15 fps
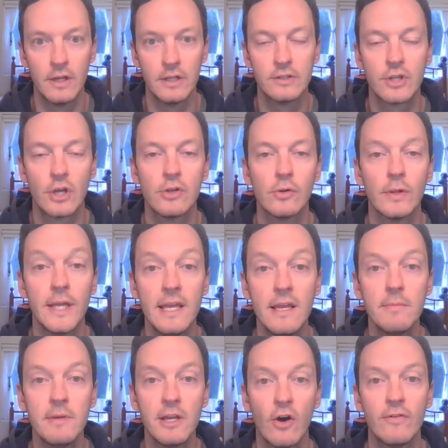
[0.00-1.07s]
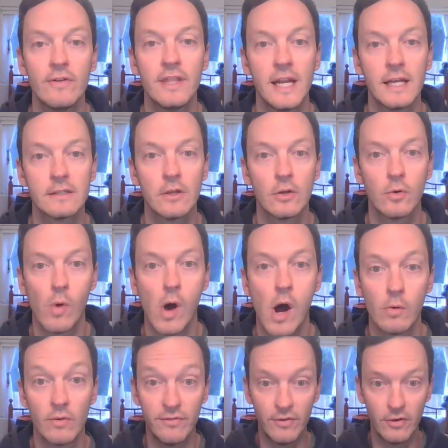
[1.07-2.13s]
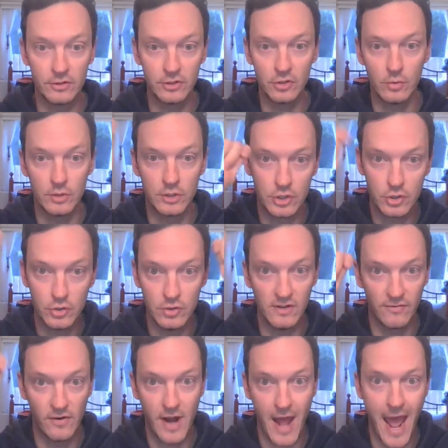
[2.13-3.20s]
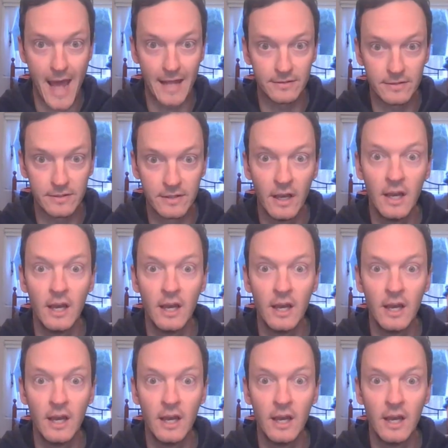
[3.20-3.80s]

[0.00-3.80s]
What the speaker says: And so you'll hear me over the next little while refer to as two different hats.